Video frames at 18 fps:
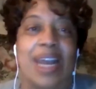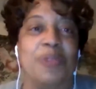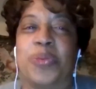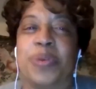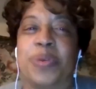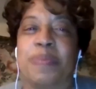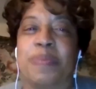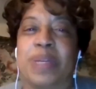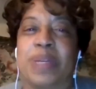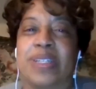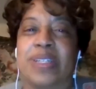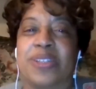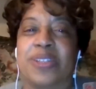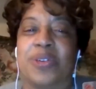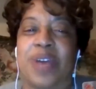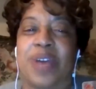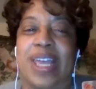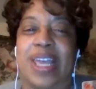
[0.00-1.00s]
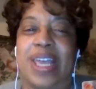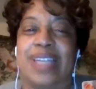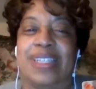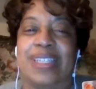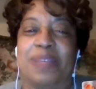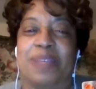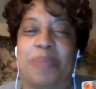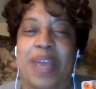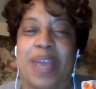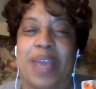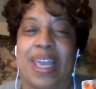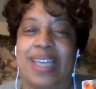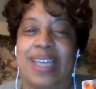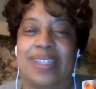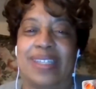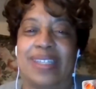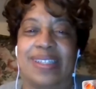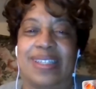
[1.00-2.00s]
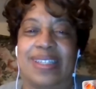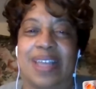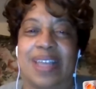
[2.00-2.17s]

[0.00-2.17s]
with muscle aches and pains